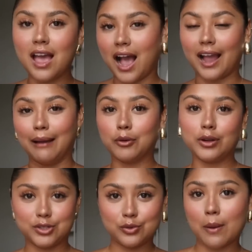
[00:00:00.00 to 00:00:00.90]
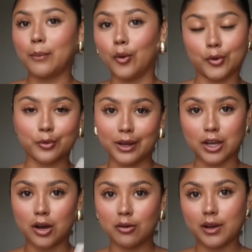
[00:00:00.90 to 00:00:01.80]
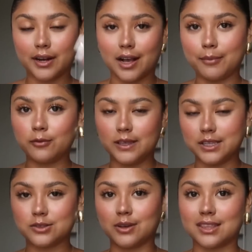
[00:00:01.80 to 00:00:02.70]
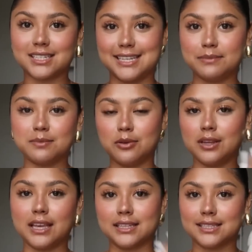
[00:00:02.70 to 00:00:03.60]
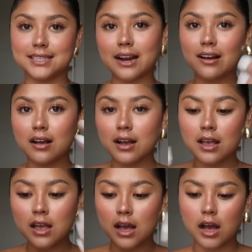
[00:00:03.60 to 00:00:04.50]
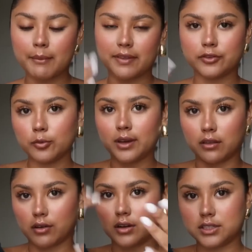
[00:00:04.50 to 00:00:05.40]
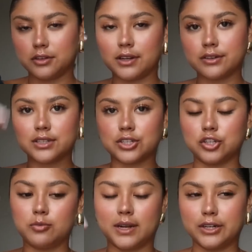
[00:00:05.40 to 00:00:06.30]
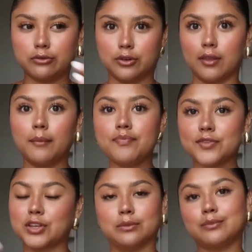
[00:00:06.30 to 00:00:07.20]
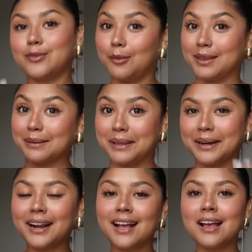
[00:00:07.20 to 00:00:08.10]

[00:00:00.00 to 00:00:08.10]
I'm going to Puerto Rico in a couple weeks with Dibs Beauty and Sarah. I think there'll be other content creators there too, but I don't know them, so I'll meet them there.